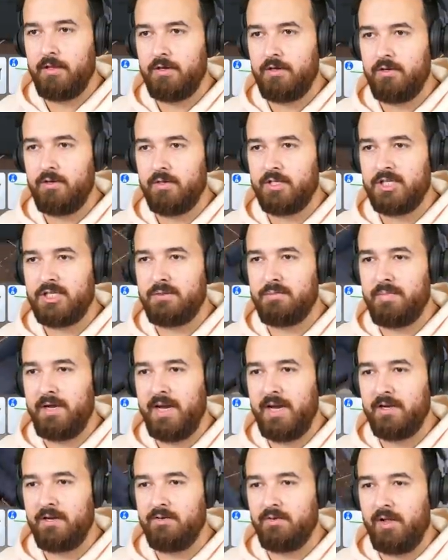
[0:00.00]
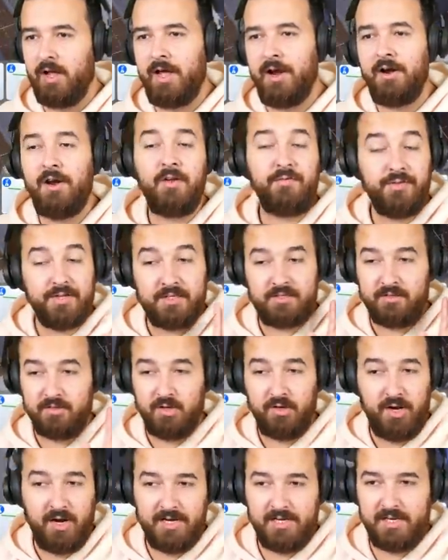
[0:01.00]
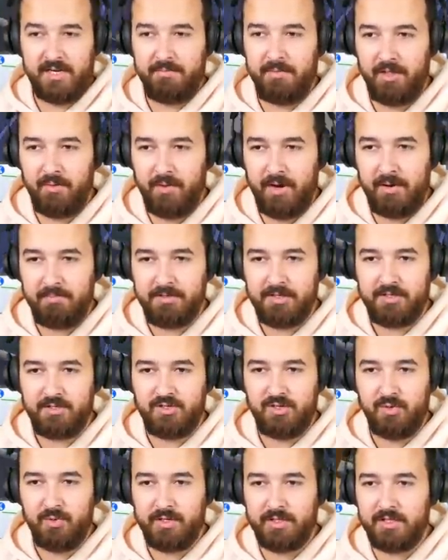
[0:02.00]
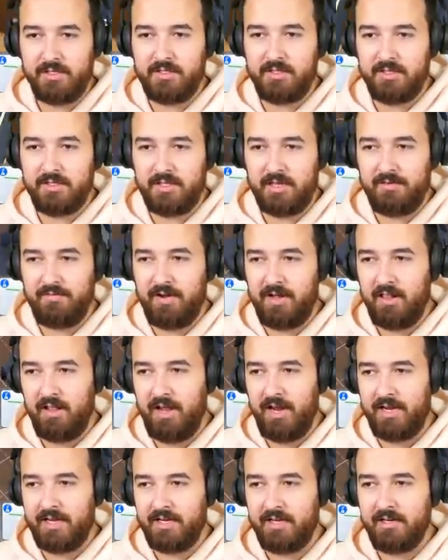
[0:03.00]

Then do a spandrel. I don't know if this is a good idea, by the way. I'm just doing this to see if I like